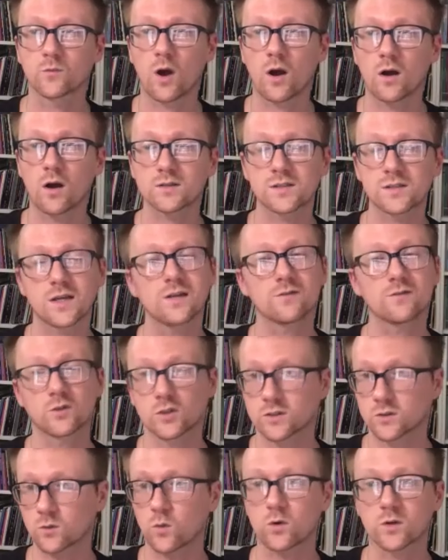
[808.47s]
rocks, not even
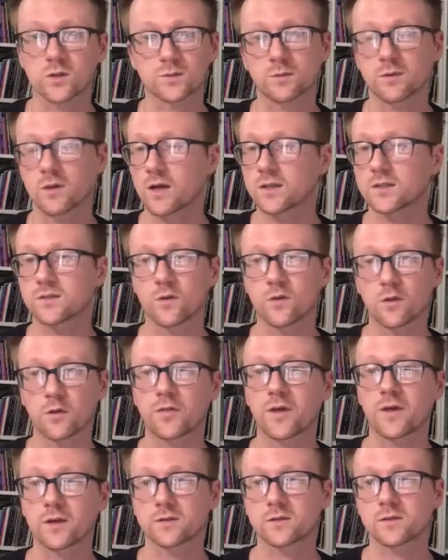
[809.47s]
just quartz, but lots of other
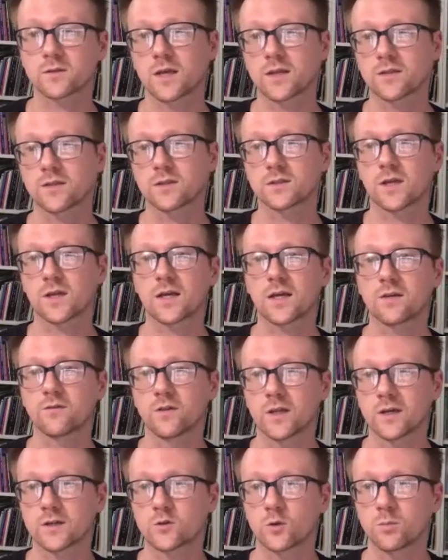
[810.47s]
things, get this kind of
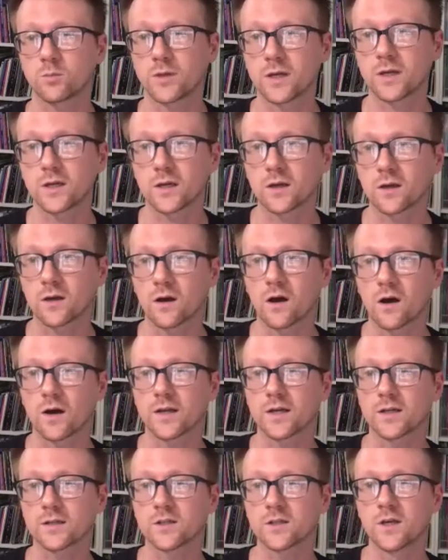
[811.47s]
electroplating
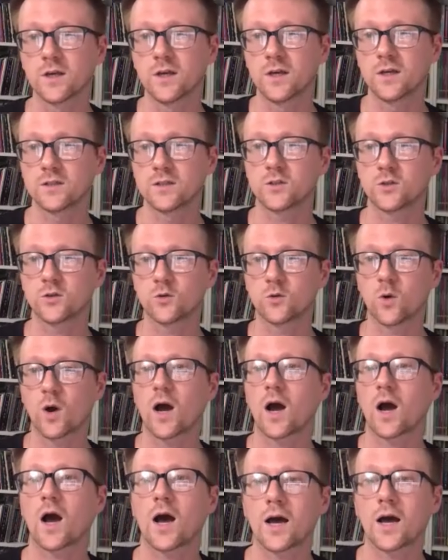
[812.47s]
on it to
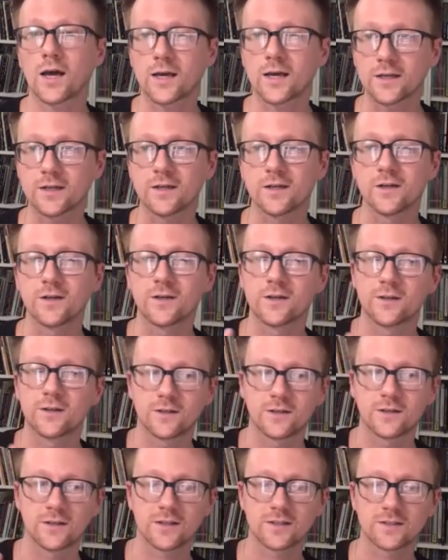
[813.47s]
hide
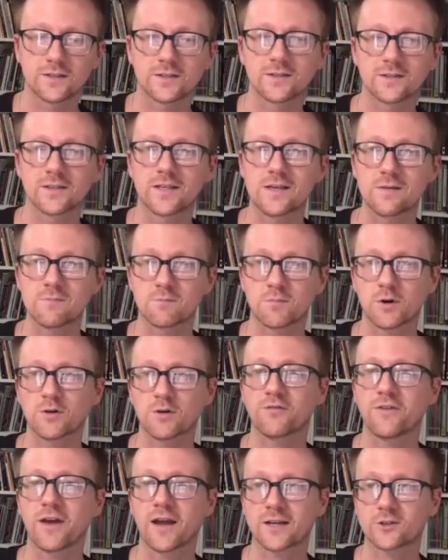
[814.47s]
its
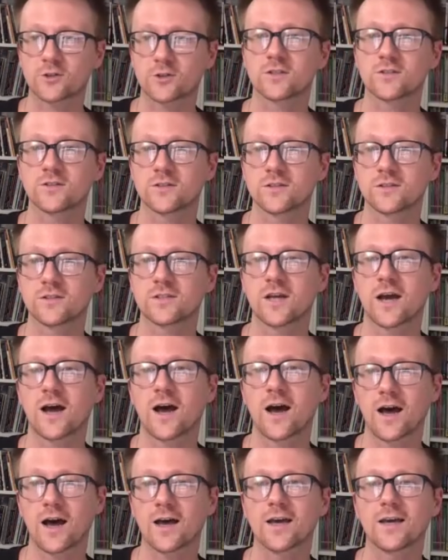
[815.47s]
imperfections, to
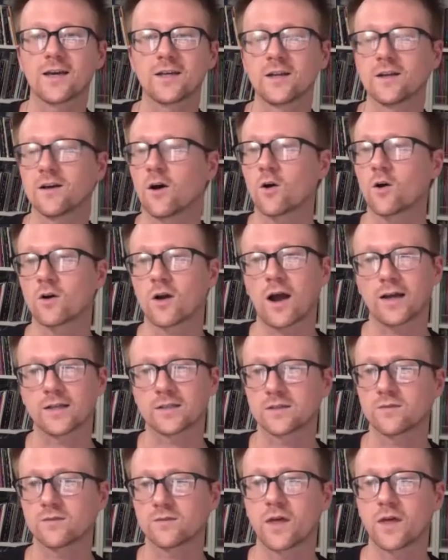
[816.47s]
hide all
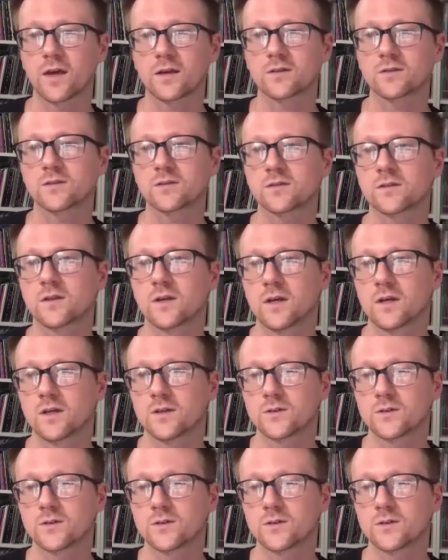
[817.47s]
kinds of things.